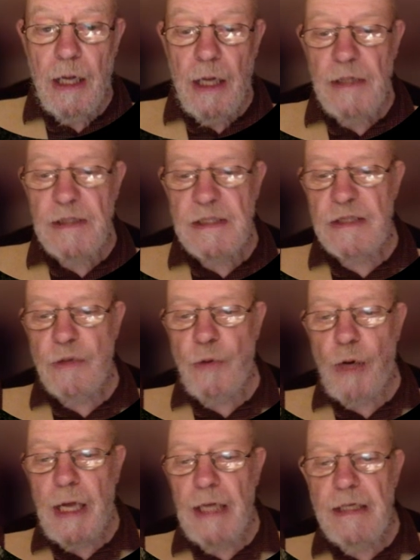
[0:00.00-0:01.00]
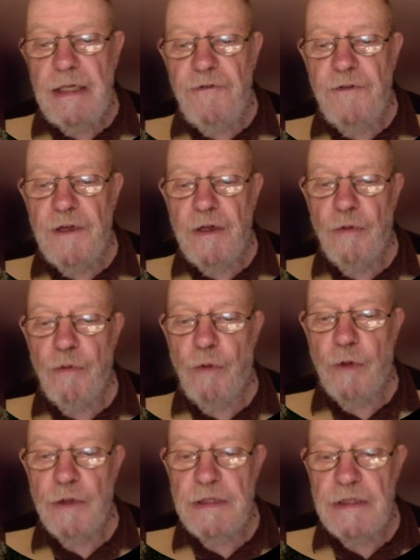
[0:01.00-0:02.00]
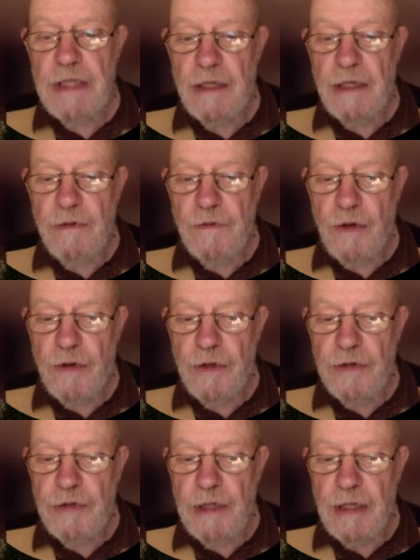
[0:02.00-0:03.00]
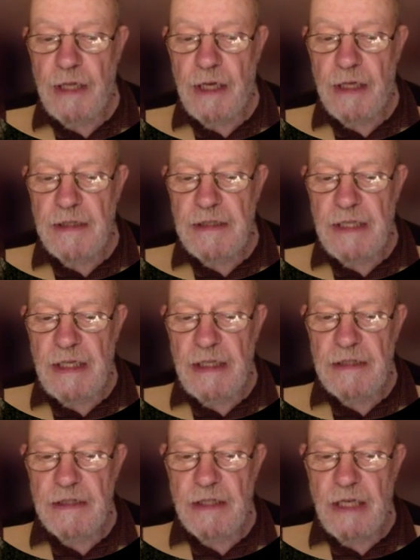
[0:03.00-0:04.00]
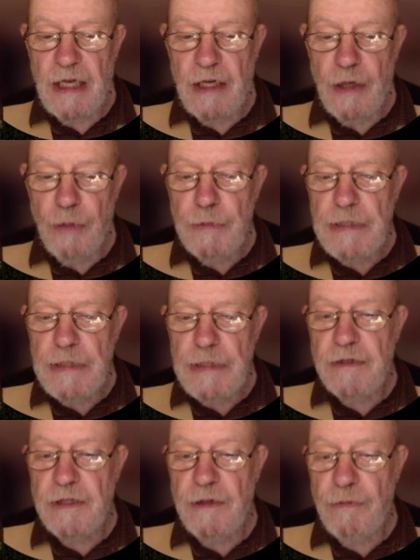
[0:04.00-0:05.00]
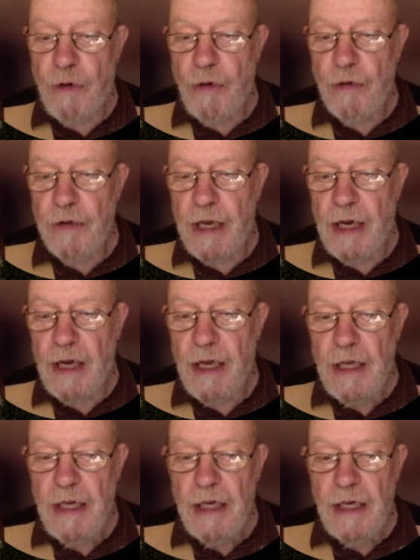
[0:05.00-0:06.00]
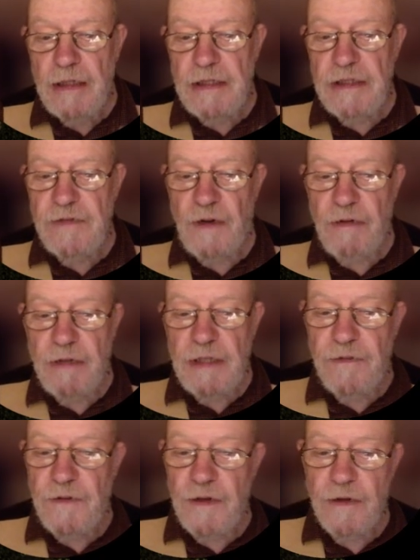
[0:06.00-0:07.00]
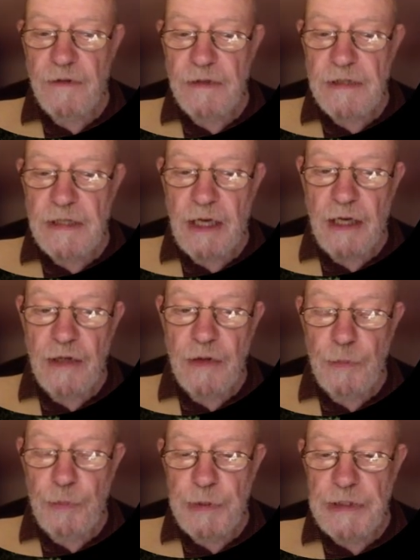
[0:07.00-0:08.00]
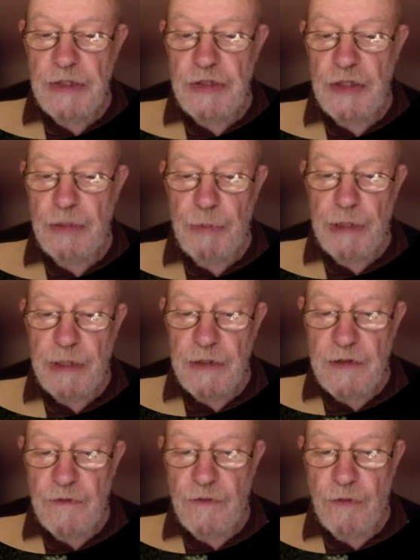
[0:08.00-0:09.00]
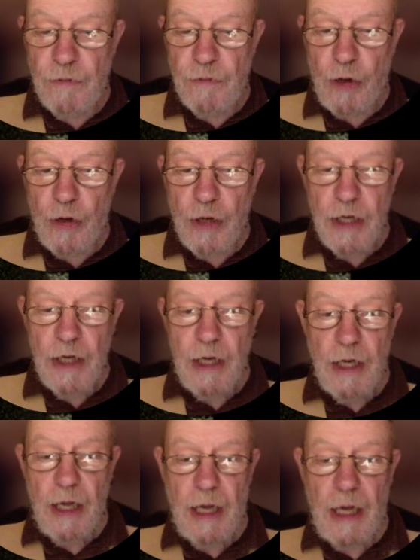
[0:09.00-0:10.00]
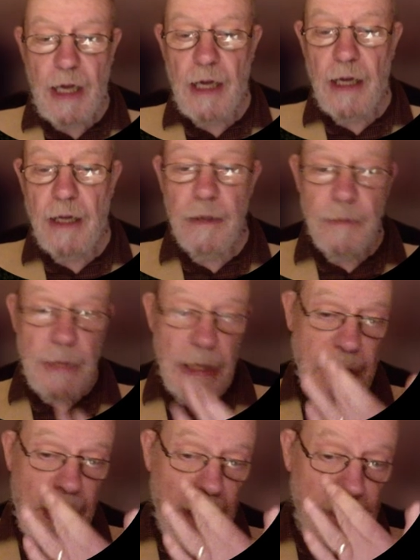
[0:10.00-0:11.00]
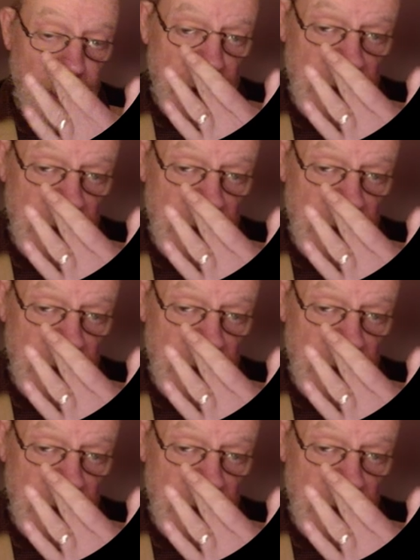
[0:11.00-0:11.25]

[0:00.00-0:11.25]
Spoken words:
It's quite a difficult one to take. We've got the tree there because it comes out of the rock there. It is very difficult to get a good position because of the rock. Again, but